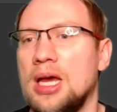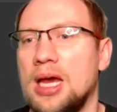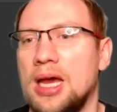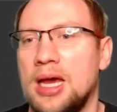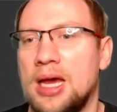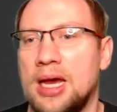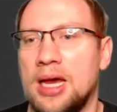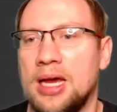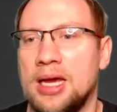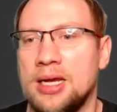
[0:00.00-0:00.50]

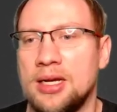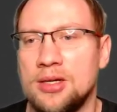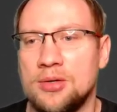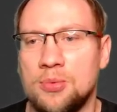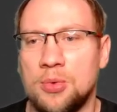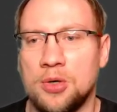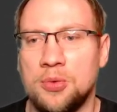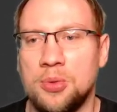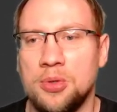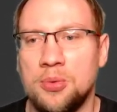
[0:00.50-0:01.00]
And
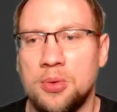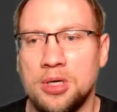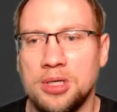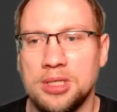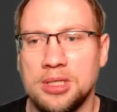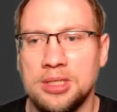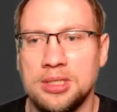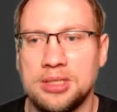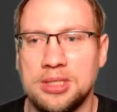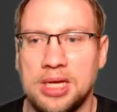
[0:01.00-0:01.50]
what we want
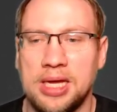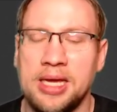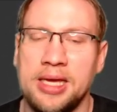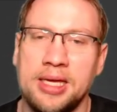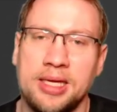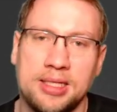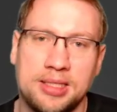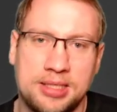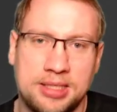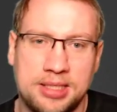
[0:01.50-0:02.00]
is
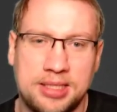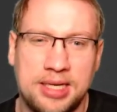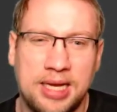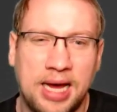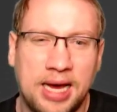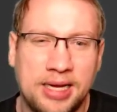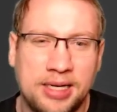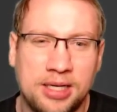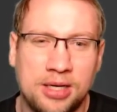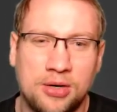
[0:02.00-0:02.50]
a
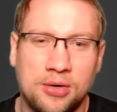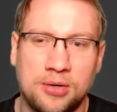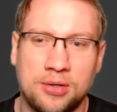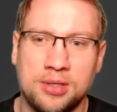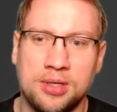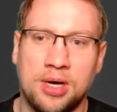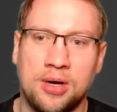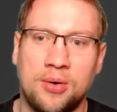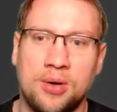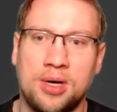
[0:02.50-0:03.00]
slider on
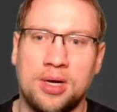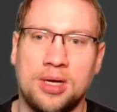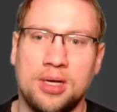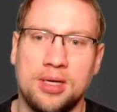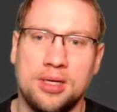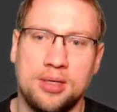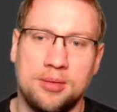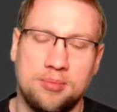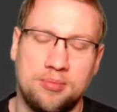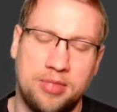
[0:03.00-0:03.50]
our
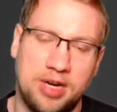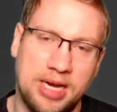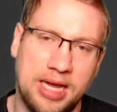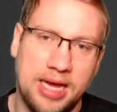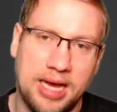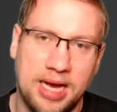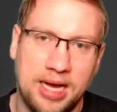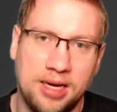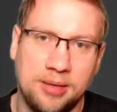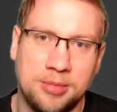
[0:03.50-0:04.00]

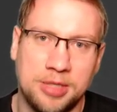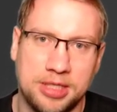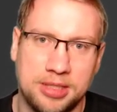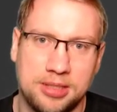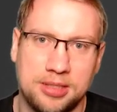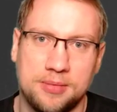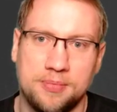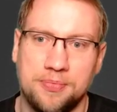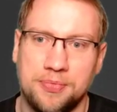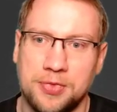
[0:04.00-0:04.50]
player
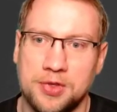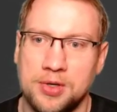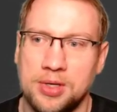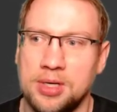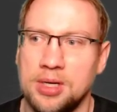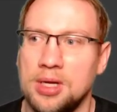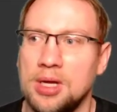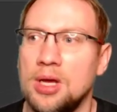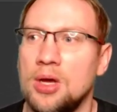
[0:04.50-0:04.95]
element, right?